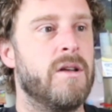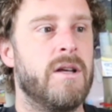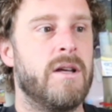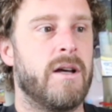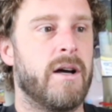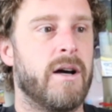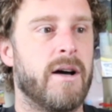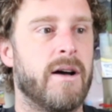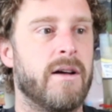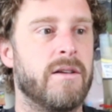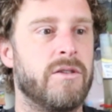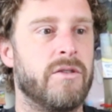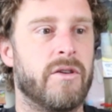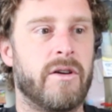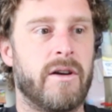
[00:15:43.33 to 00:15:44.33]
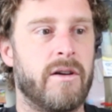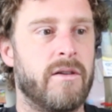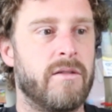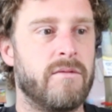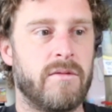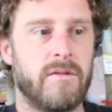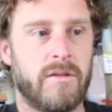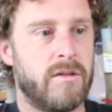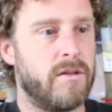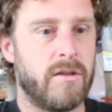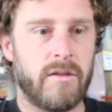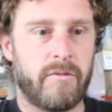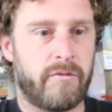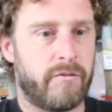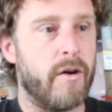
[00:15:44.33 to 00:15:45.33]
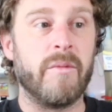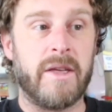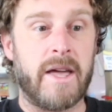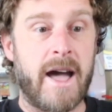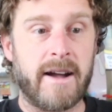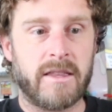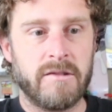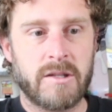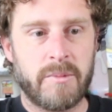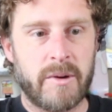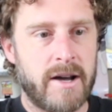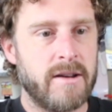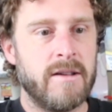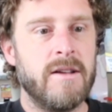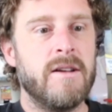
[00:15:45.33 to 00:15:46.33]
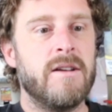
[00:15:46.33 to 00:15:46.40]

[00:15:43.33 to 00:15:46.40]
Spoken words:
the active spot.